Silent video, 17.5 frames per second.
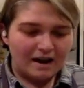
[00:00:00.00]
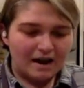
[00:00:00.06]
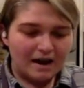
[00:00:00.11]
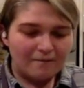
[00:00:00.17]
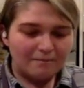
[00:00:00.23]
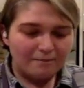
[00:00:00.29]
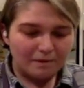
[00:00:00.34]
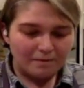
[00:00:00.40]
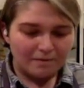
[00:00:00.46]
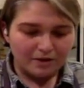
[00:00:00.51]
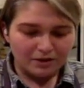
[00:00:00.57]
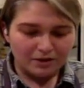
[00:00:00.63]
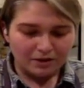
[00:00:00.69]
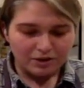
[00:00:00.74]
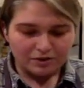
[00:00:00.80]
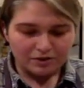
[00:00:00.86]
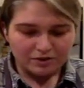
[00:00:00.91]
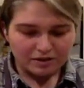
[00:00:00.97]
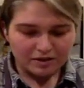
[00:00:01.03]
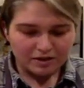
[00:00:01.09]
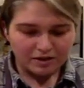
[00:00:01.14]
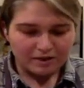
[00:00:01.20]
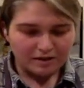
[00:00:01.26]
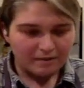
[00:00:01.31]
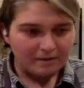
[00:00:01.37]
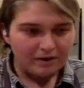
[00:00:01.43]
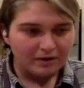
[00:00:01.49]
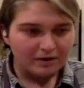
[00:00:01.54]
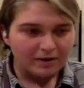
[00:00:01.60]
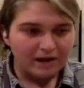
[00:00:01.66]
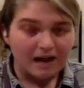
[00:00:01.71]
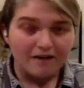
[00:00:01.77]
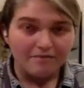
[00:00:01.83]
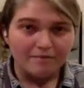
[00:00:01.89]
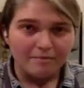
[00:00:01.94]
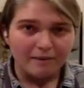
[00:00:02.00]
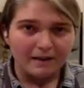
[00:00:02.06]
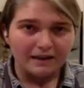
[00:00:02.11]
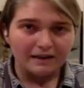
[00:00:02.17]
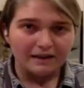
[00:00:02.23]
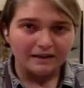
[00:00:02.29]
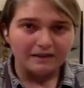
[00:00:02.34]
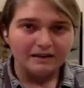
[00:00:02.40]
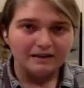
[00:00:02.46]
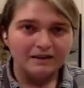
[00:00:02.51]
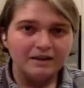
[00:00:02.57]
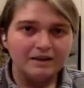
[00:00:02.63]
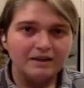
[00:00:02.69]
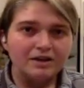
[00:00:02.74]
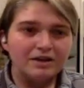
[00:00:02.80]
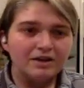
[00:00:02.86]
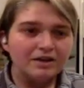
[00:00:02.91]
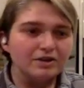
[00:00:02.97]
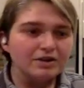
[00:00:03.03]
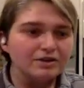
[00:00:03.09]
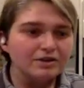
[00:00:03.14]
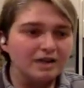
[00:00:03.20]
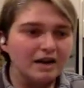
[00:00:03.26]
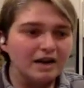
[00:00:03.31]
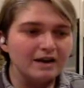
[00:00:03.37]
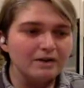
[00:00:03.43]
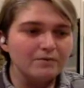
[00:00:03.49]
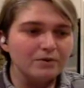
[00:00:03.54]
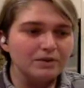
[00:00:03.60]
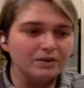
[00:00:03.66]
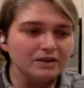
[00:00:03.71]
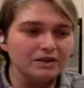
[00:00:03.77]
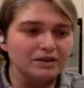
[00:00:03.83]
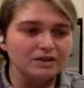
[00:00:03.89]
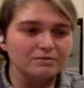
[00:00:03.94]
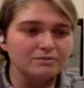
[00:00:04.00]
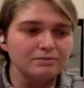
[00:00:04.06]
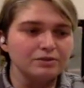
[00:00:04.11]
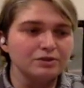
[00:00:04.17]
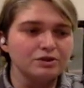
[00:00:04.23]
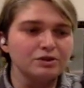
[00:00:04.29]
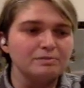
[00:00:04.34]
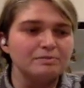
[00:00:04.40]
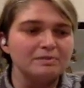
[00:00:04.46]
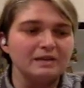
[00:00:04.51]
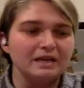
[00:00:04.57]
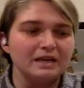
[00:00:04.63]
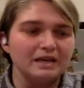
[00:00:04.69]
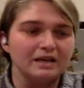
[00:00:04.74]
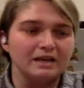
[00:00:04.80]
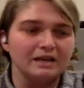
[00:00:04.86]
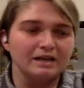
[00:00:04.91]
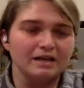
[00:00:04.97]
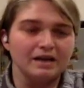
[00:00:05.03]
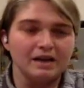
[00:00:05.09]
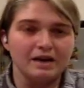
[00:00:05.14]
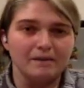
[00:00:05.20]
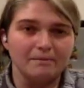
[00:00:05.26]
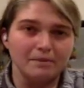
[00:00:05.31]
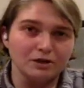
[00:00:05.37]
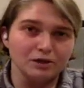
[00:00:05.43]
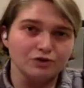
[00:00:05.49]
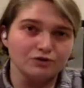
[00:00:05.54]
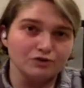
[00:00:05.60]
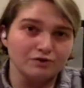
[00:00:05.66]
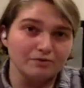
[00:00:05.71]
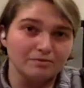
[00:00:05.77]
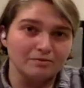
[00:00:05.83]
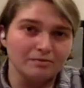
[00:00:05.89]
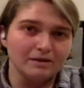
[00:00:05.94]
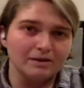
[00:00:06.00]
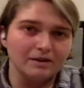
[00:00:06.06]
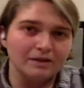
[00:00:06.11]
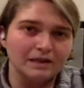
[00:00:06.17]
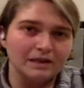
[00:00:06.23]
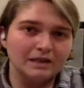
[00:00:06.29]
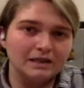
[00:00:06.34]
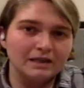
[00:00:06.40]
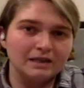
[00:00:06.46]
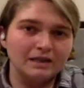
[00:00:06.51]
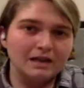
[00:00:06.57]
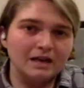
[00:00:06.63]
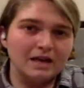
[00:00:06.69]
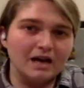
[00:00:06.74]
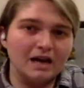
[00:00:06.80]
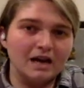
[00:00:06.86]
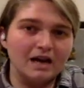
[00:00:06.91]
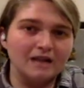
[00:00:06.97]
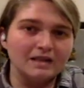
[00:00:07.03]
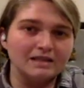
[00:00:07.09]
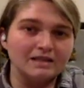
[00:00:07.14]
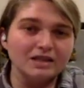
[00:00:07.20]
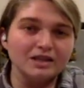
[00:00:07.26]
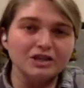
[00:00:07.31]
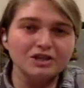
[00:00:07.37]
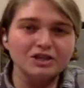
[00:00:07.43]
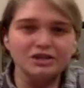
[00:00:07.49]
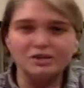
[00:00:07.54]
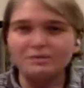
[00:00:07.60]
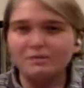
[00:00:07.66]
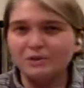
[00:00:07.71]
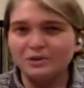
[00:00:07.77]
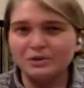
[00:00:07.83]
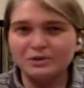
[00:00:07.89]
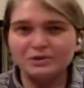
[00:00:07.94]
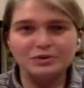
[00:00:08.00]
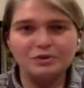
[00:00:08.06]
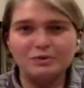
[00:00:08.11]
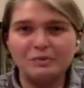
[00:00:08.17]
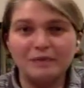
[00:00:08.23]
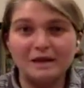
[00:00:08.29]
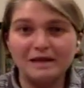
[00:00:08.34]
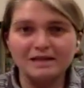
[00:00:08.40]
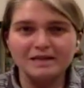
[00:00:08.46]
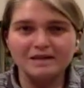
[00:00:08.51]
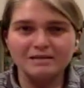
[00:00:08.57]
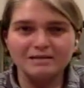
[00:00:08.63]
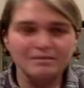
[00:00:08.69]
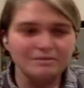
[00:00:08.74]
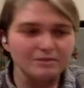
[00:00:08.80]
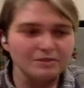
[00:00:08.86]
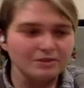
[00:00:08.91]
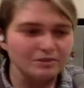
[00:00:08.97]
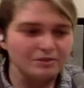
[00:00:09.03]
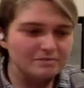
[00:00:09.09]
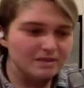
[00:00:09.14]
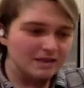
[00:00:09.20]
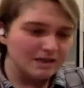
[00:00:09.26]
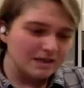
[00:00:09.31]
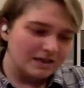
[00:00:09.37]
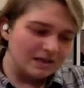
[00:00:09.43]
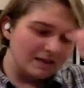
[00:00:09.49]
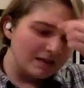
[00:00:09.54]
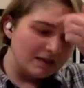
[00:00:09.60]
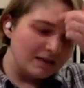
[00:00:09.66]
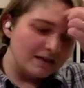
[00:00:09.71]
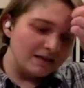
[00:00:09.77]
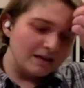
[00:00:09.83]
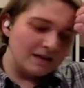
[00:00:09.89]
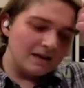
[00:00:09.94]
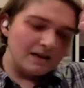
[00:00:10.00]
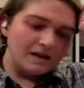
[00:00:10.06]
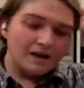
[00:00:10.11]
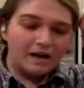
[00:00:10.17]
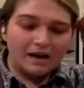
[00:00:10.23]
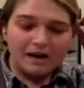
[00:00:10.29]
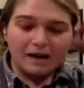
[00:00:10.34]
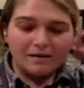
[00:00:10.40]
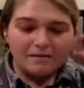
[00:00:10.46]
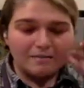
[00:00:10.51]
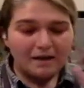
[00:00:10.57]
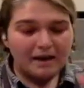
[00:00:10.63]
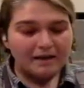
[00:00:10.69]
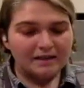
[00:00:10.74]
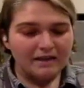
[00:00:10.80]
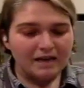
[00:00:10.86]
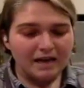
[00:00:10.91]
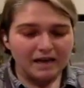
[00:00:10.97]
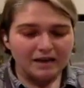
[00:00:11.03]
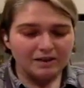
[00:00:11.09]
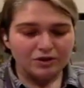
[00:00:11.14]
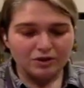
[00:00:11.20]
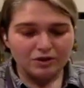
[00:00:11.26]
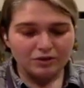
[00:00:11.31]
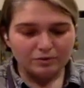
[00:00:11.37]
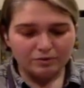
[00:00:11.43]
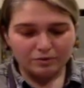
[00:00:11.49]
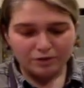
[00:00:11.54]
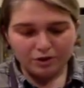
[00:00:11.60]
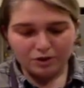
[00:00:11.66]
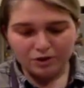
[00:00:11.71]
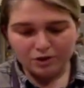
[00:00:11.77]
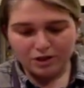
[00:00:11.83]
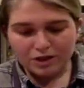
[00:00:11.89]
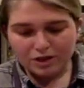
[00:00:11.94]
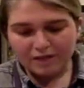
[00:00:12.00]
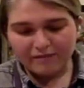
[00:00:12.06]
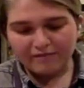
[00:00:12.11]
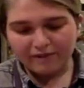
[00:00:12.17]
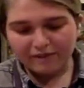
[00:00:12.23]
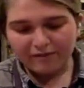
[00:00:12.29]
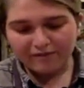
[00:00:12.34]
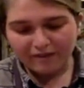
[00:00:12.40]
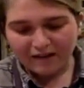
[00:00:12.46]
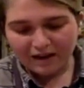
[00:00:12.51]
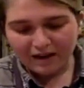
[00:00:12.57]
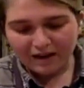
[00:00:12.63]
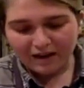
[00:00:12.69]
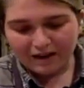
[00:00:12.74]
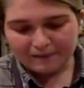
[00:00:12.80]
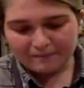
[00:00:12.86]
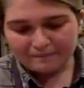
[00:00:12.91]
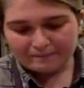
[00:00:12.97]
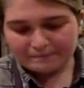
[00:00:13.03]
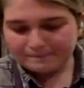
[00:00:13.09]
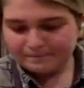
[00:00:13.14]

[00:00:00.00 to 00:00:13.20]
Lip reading: I'm probably going to use about half a packet because I want this more to be a mushroom dish as opposed to pasta with mushrooms. And yeah, so usually farfalle,